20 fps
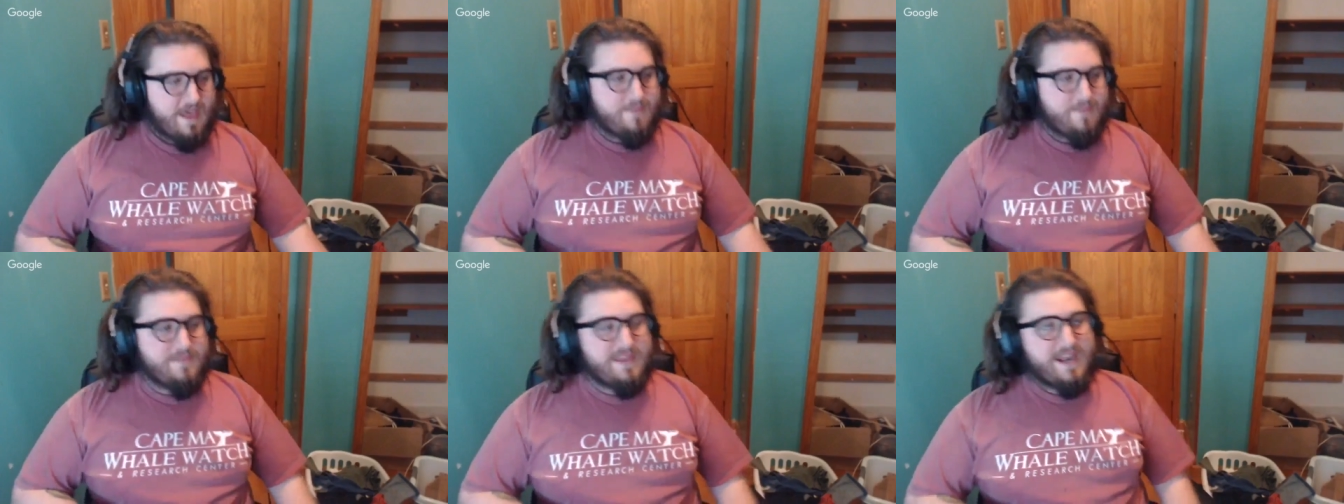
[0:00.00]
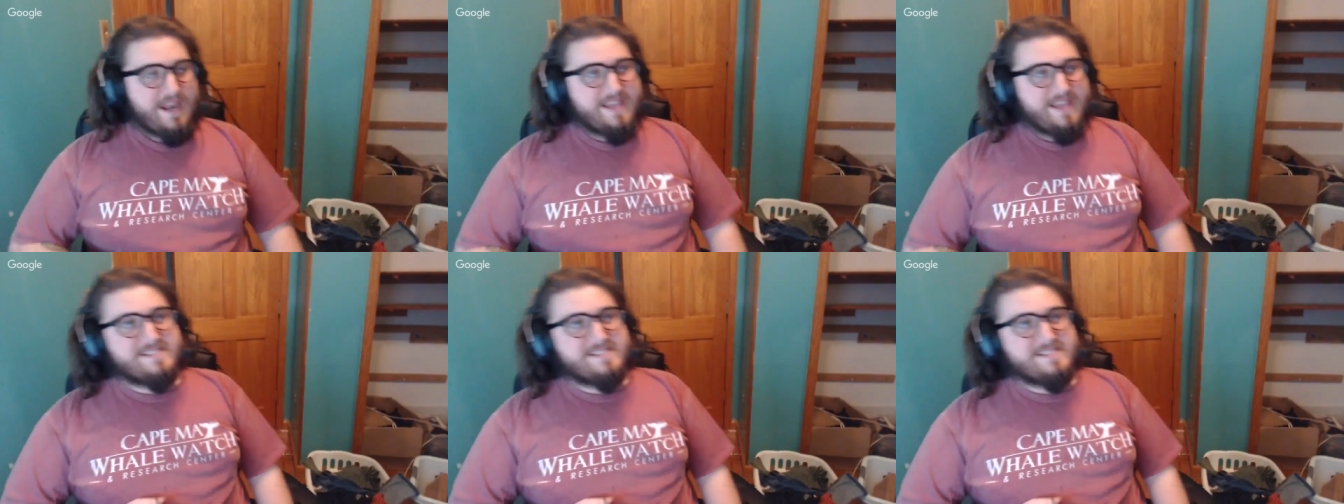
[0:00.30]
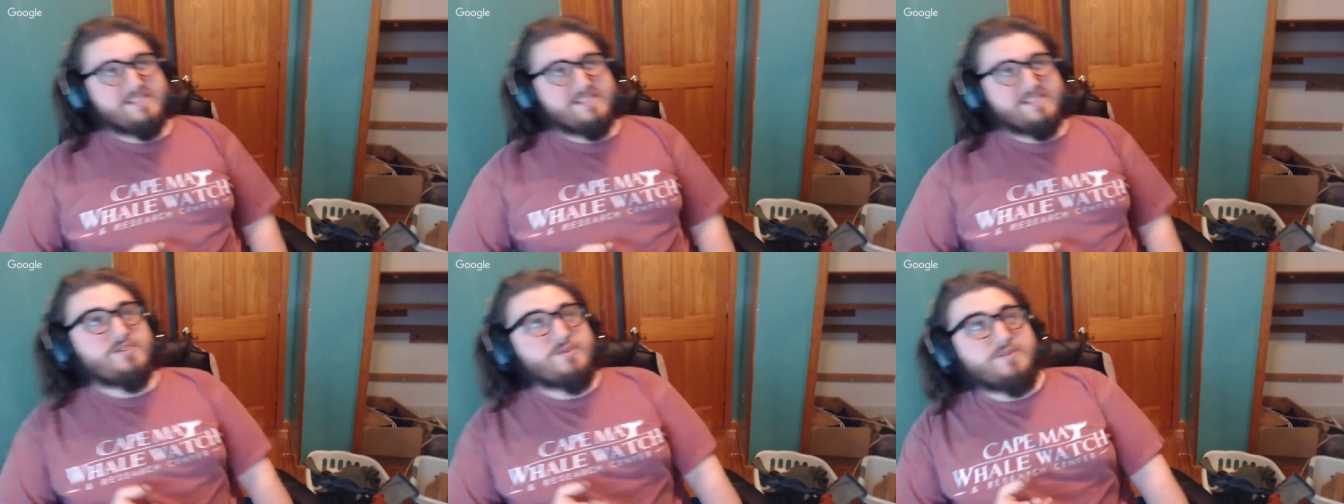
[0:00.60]
I mean, I
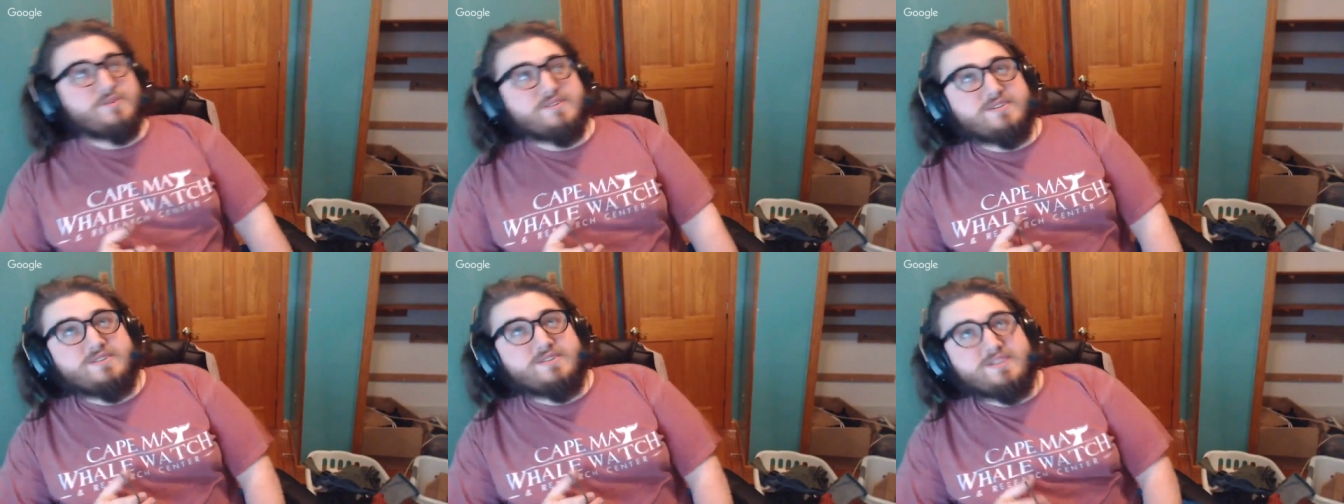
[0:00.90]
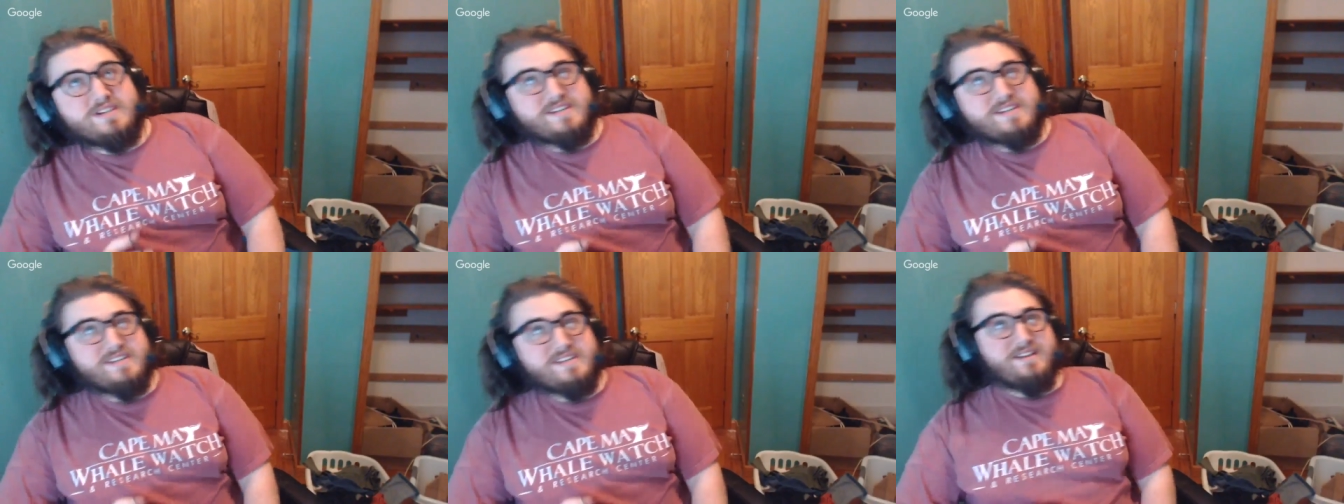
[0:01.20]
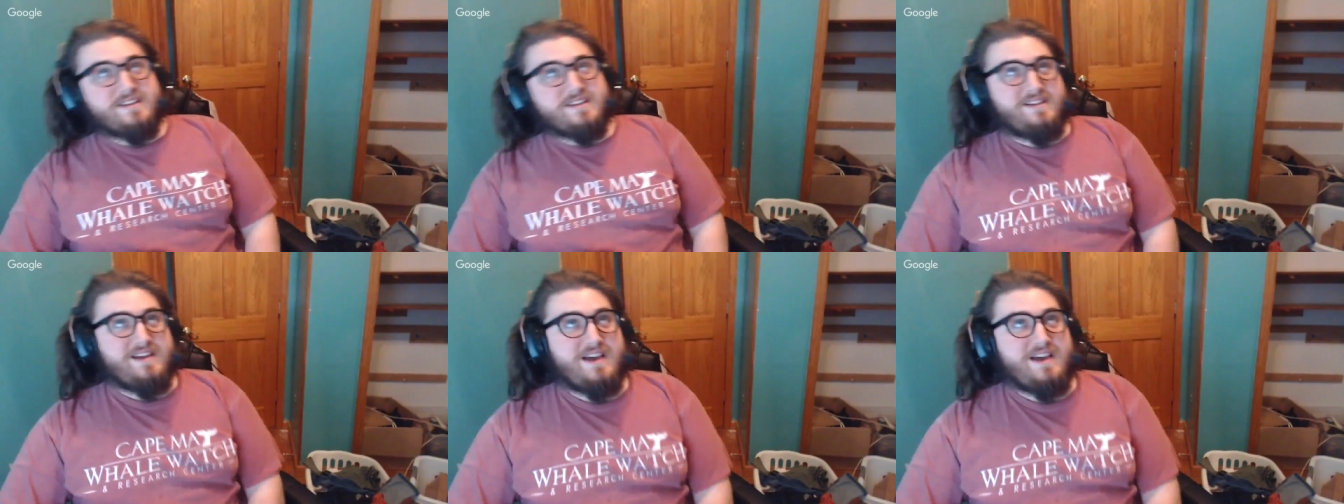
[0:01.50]
tend to agree.
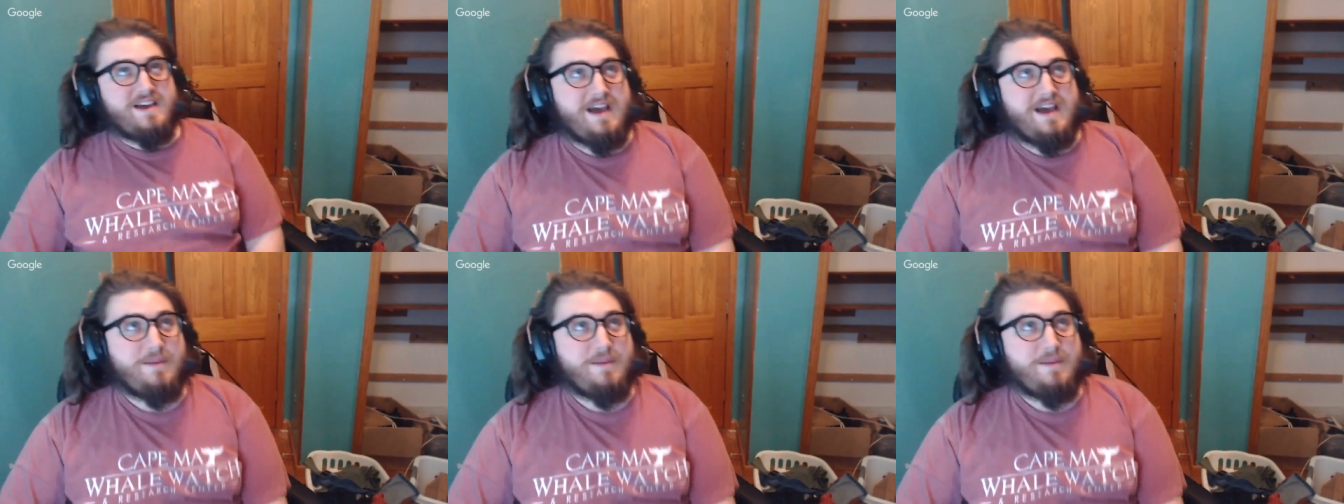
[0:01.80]
Uh,